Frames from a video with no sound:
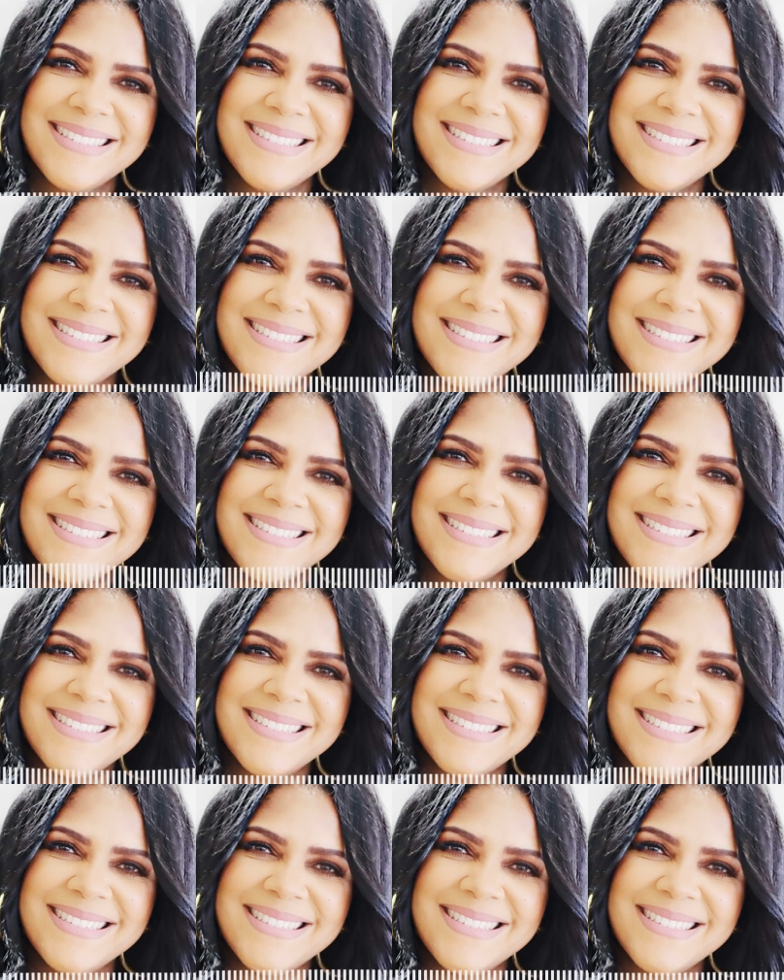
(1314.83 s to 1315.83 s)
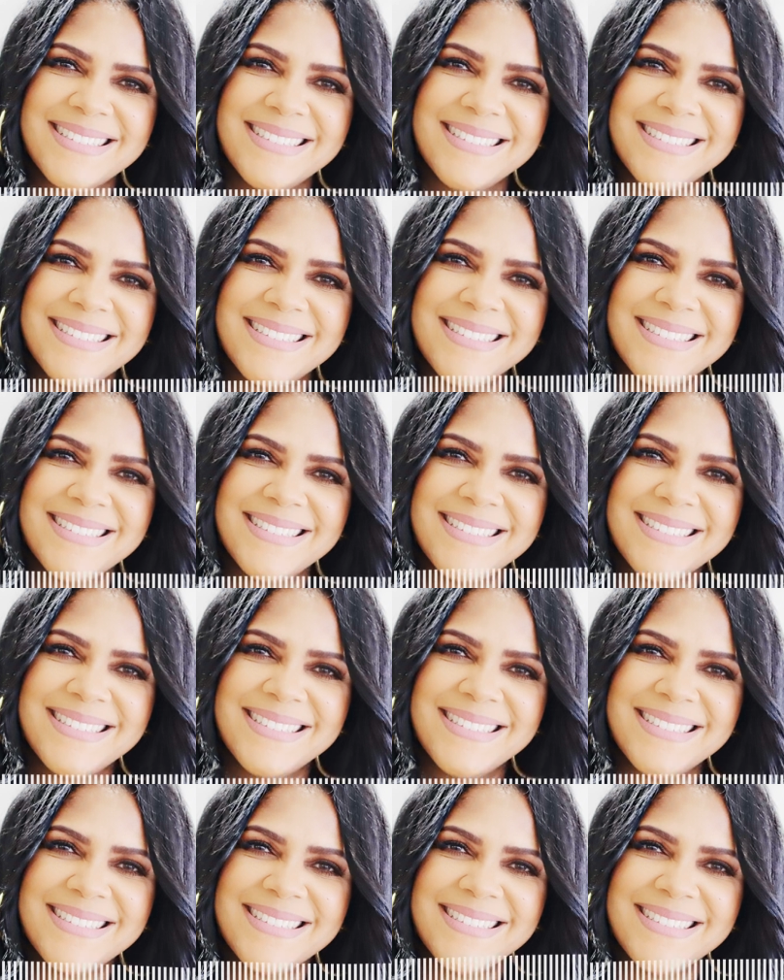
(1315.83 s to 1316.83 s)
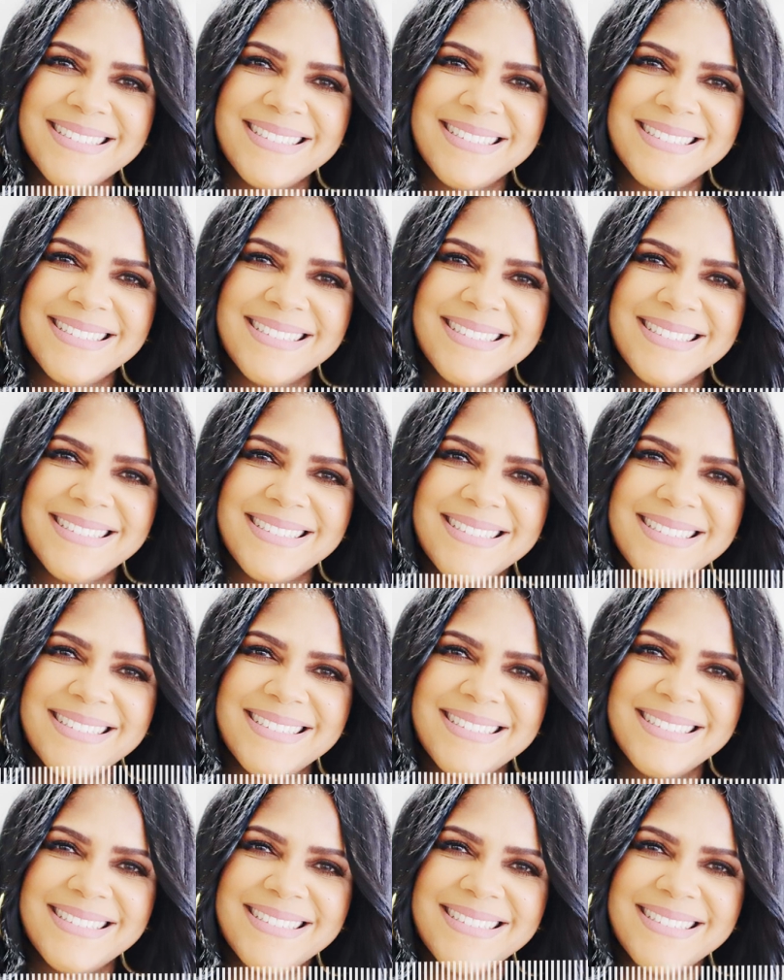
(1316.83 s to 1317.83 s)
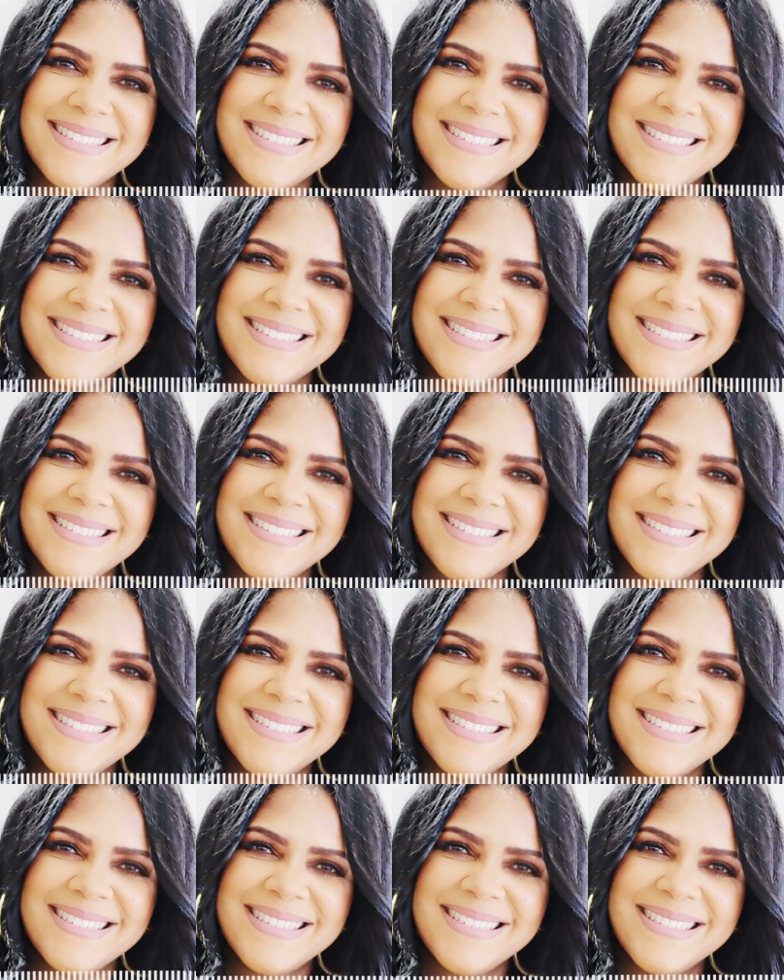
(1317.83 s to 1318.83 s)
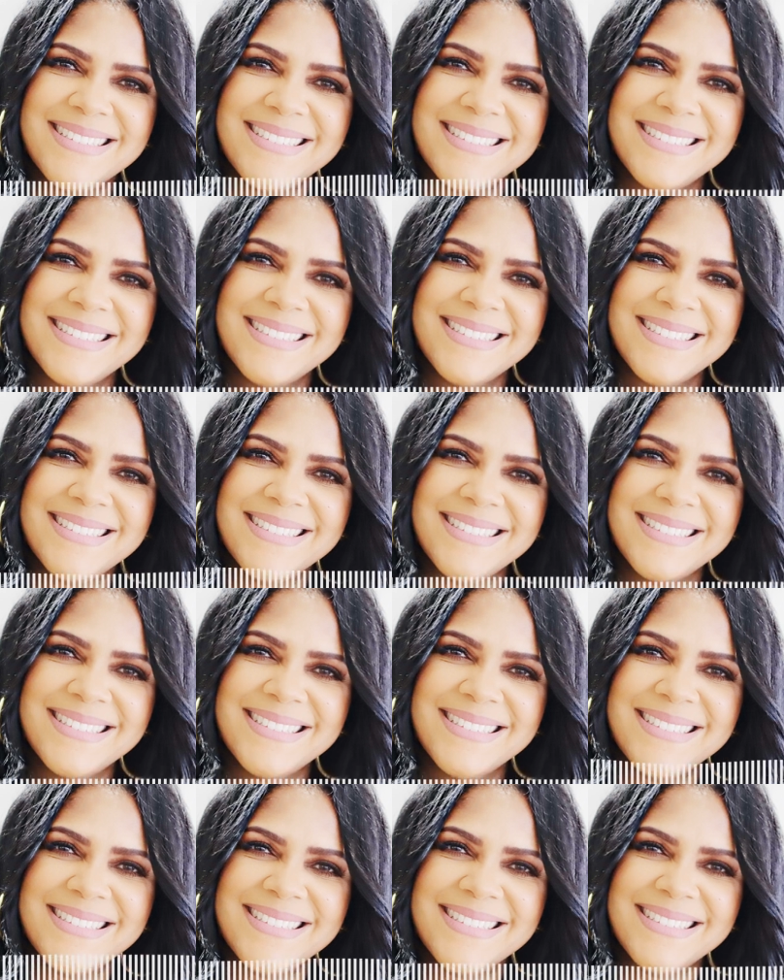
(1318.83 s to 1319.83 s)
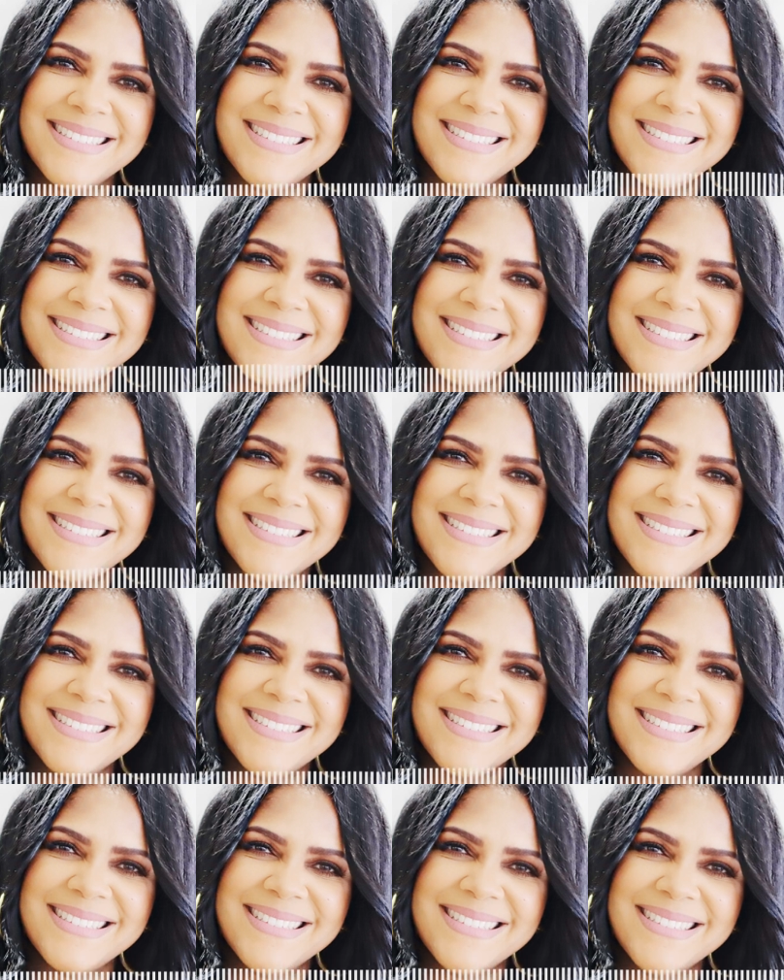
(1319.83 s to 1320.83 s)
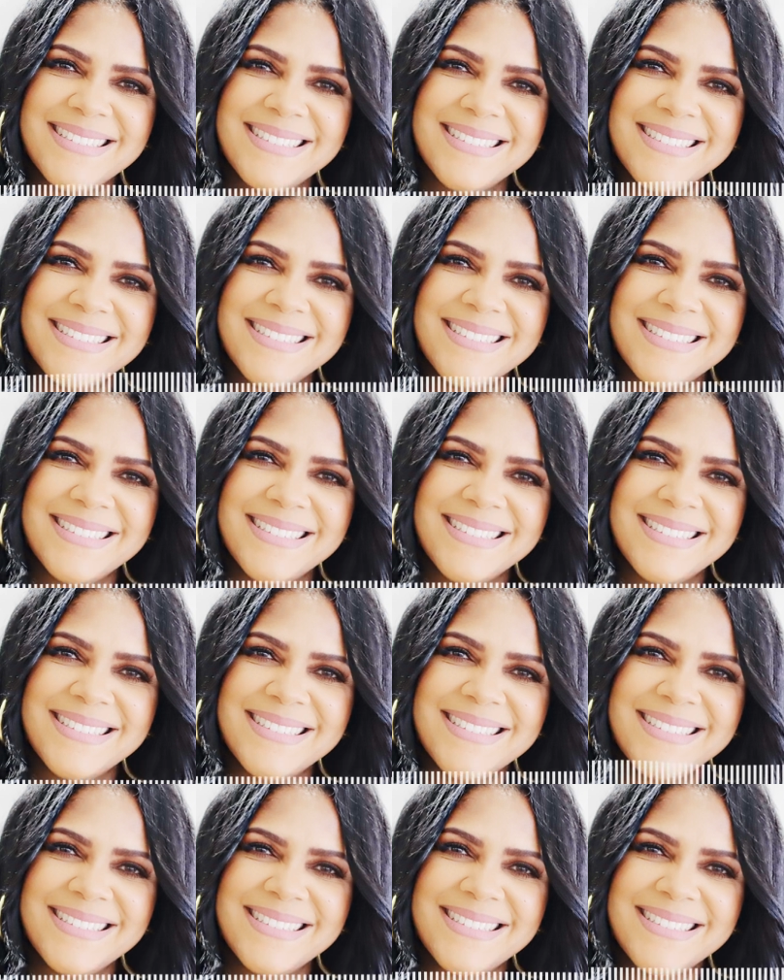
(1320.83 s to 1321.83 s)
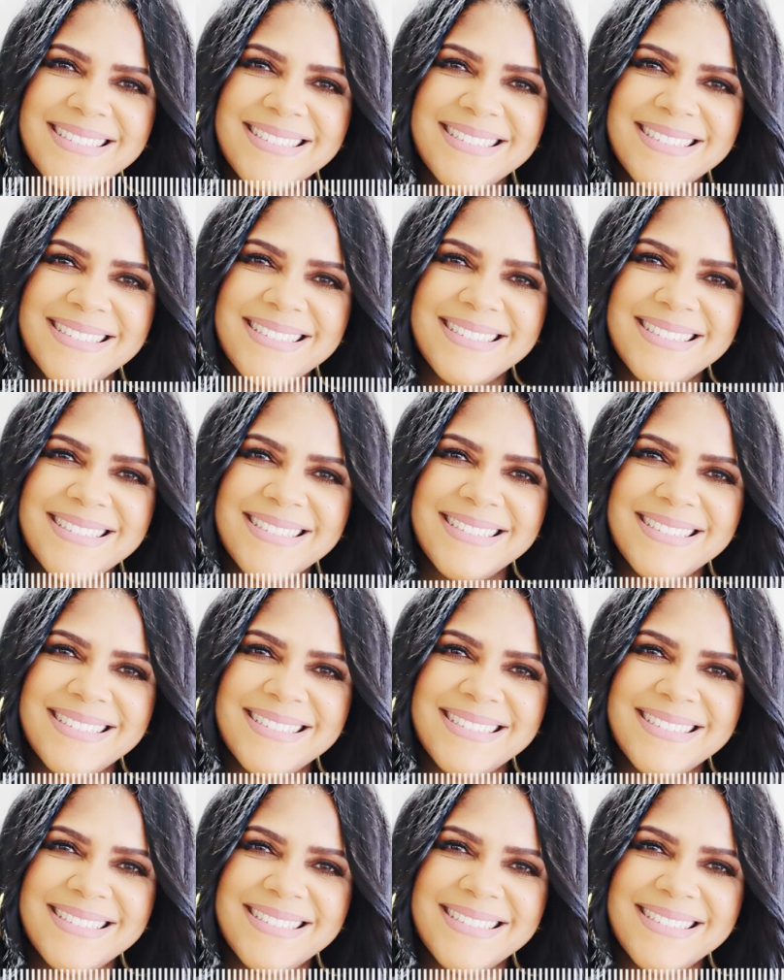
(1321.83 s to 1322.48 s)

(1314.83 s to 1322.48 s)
super humble to be where i'm at but though those limiting beliefs pop up and now in this stage right where i am right